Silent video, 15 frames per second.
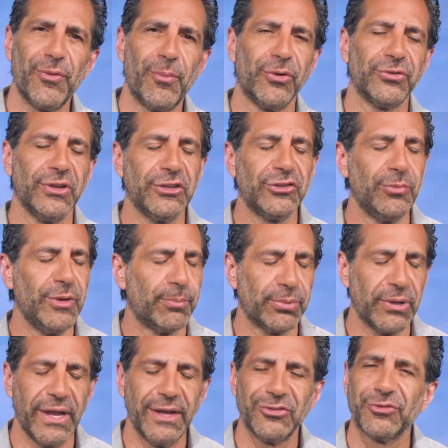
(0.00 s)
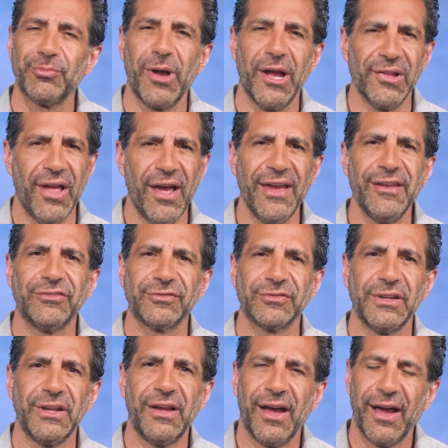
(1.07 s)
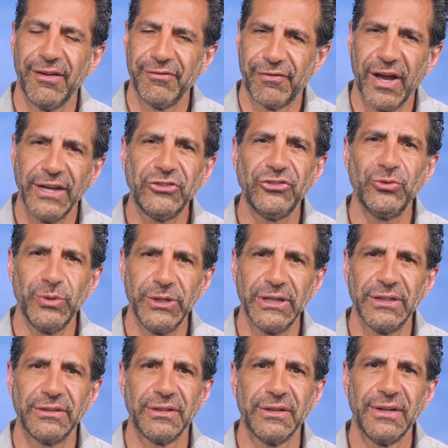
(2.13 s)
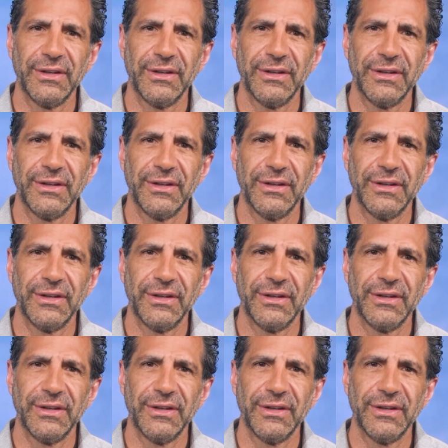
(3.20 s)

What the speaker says: the most intimate place of my life. I invite you in.